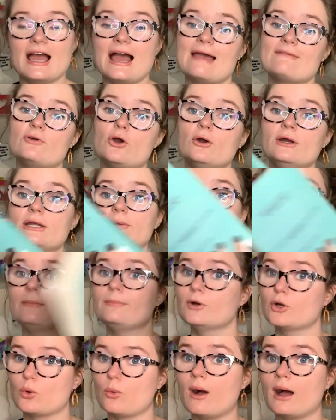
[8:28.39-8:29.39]
I've already read
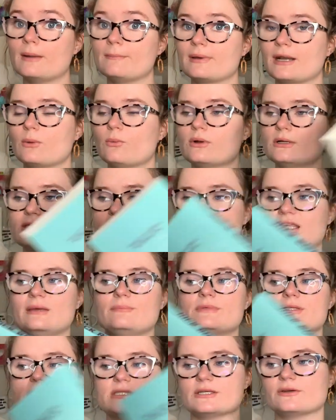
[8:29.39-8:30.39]
book one, but I wanted to keep
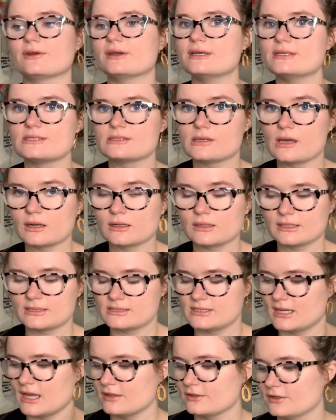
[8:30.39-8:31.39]
the series kind of like
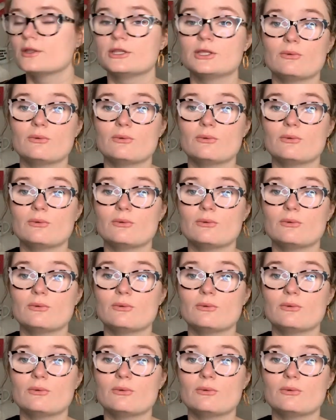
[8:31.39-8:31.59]
together.